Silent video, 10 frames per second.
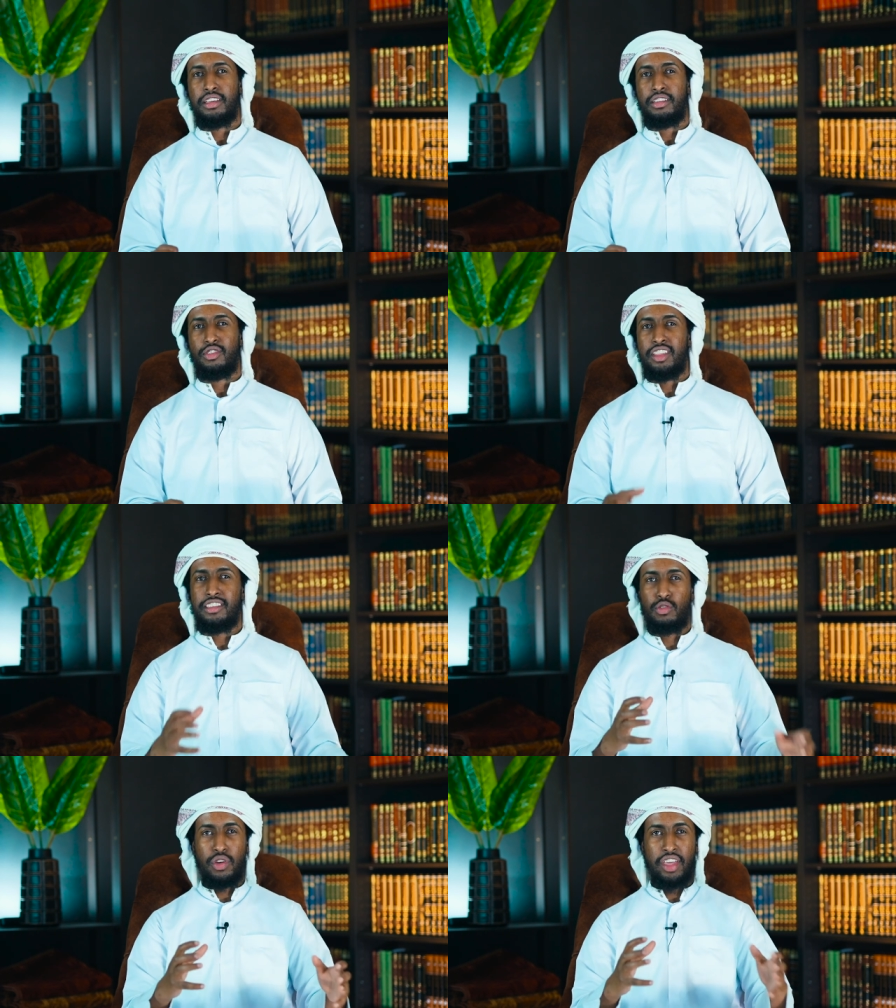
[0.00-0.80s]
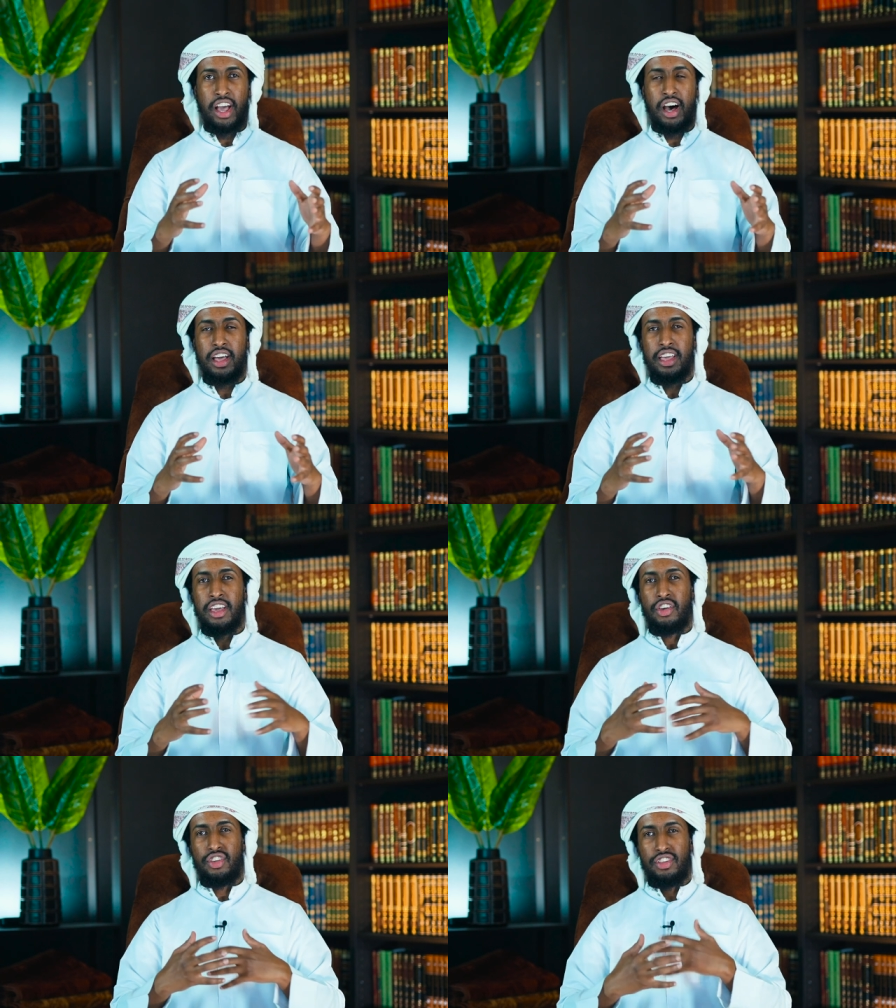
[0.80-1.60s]
So this is what they are.
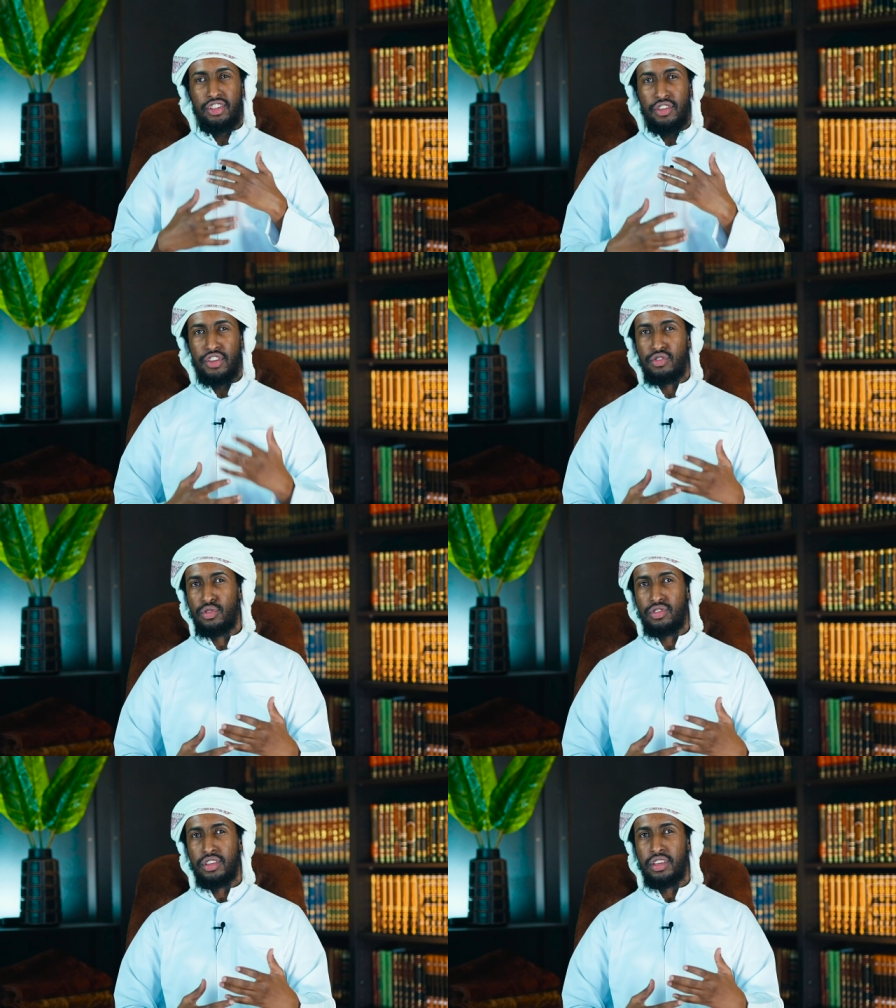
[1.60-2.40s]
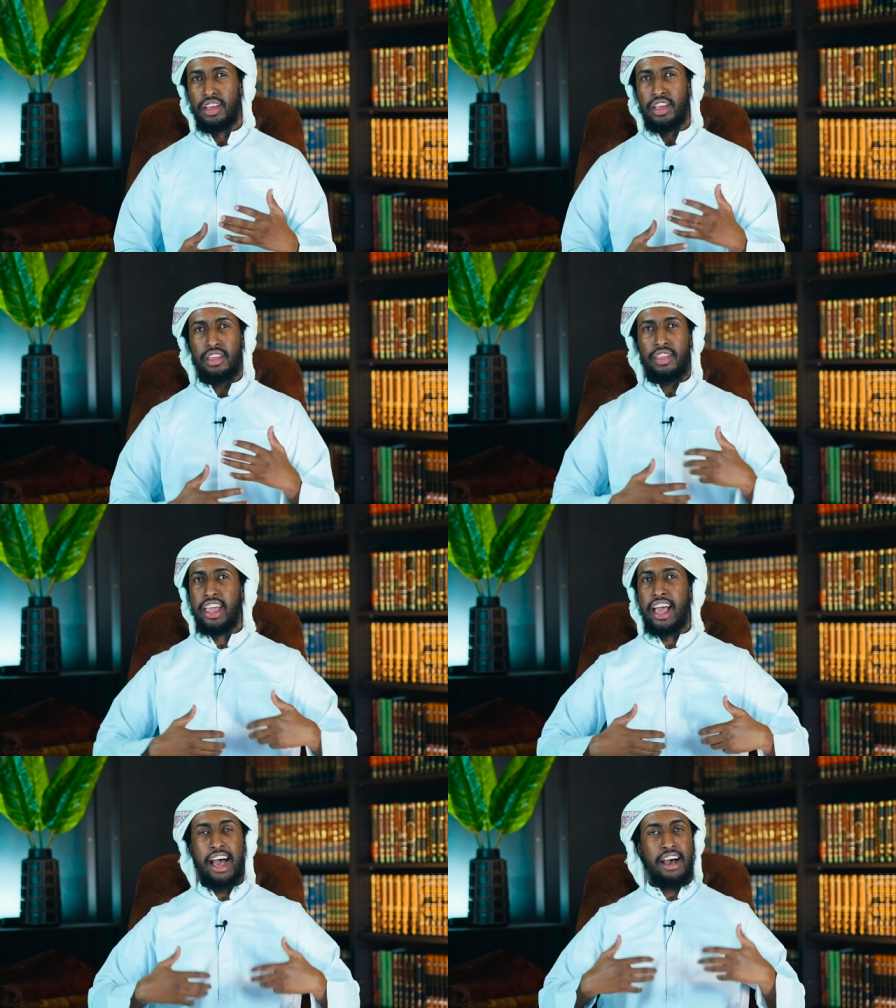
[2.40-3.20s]
These individuals,
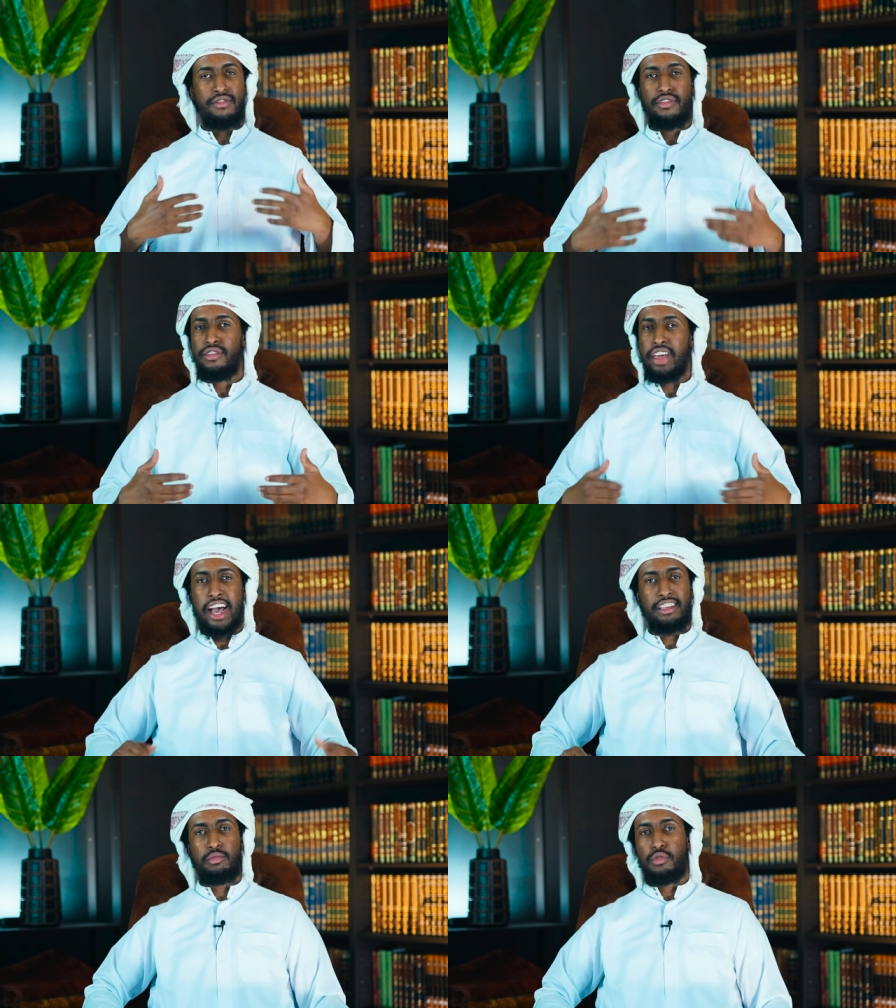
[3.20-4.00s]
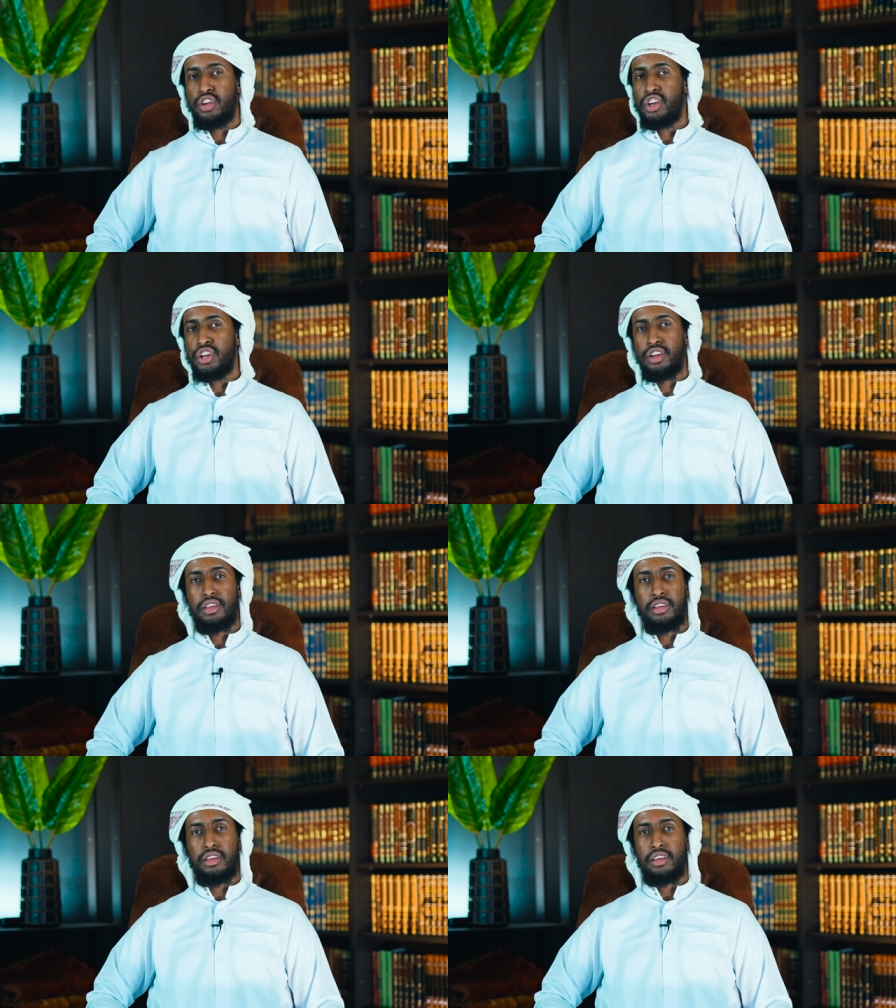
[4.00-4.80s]
they have that aspiration.
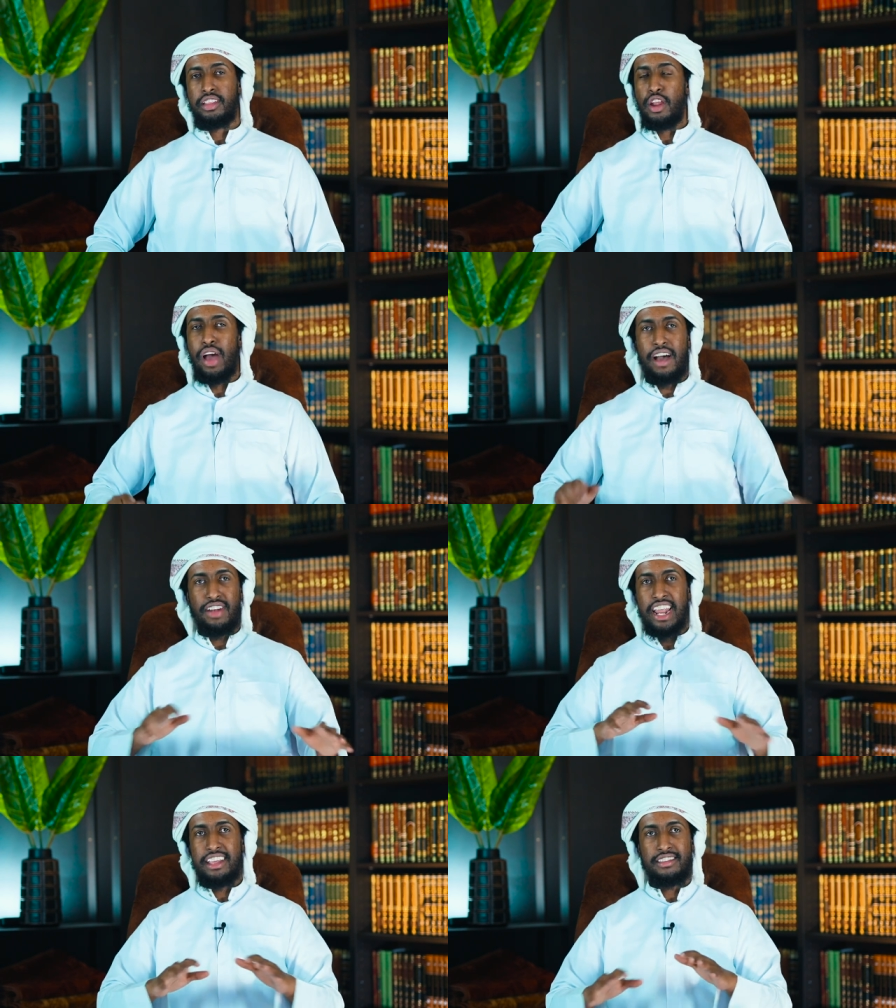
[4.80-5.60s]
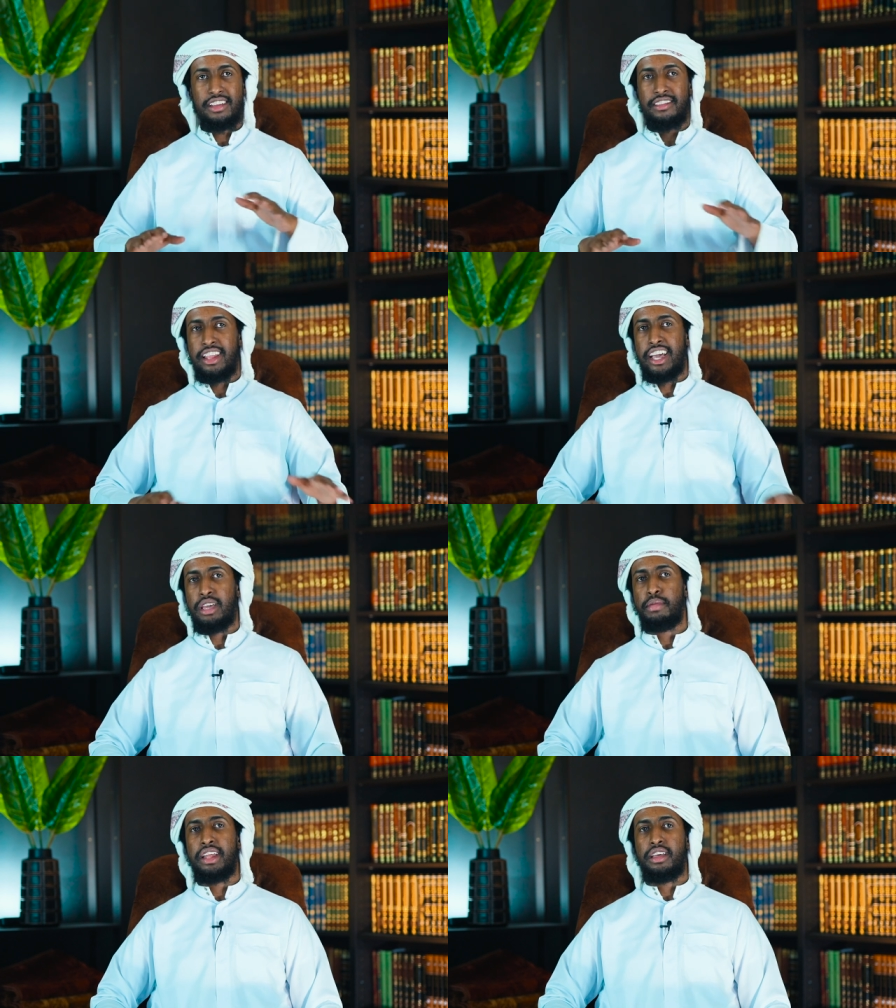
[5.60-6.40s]
They don't have laziness in their
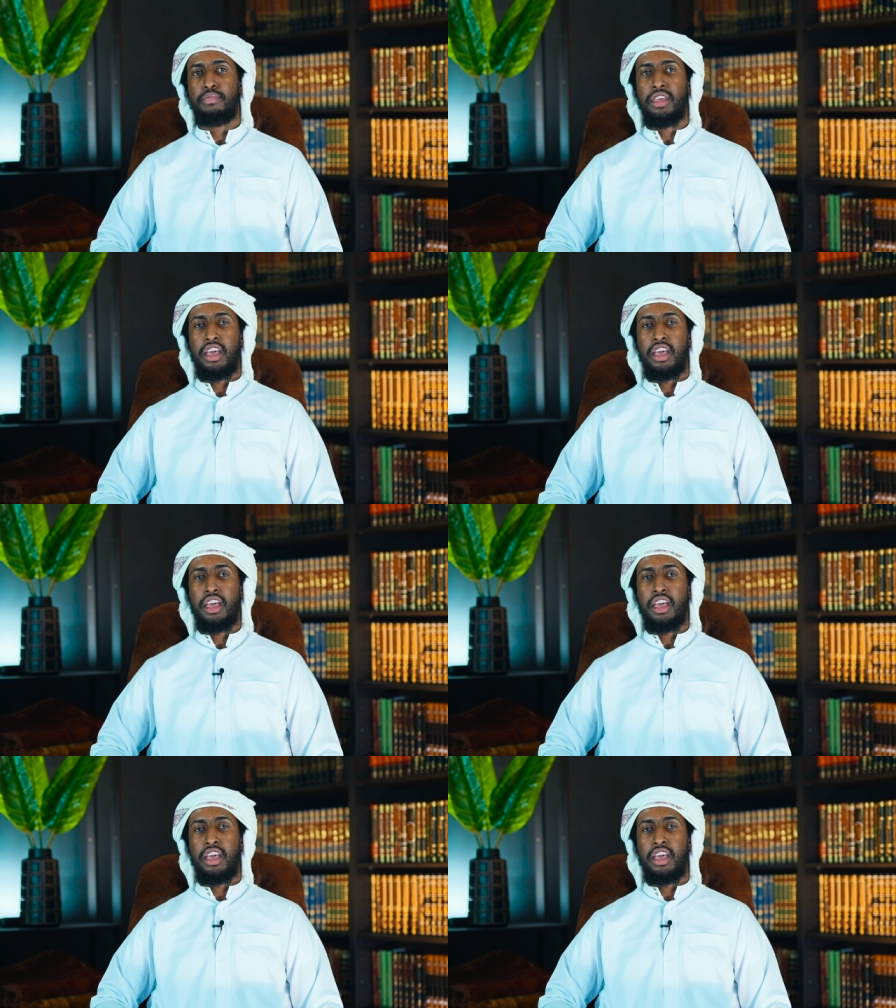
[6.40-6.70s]
ibadah.